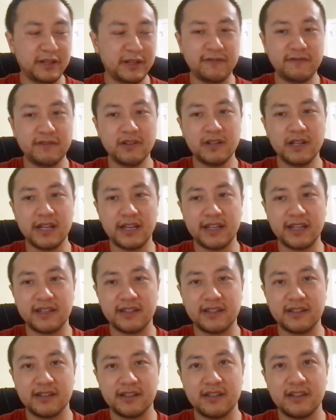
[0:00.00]
but I feel
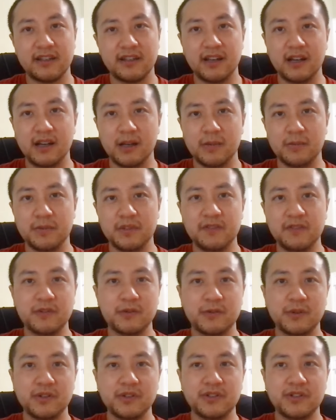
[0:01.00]
like if
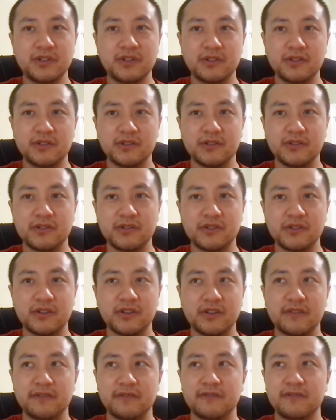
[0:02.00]
you want to
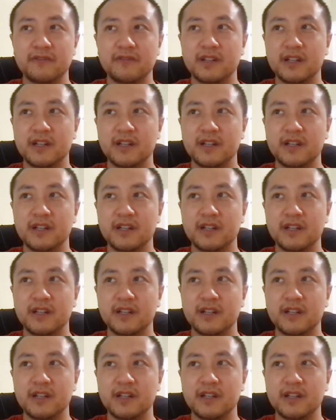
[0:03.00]
sort of